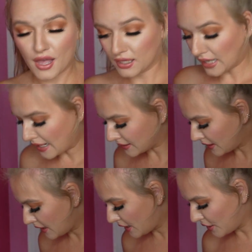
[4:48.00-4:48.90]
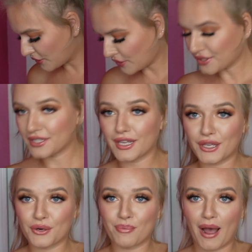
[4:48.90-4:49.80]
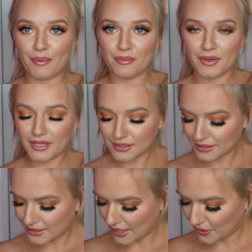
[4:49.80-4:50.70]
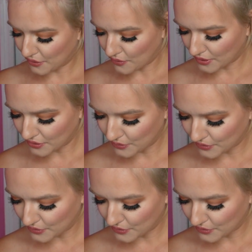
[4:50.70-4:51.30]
Lastly, you're going to get your bobby pins, and you're going to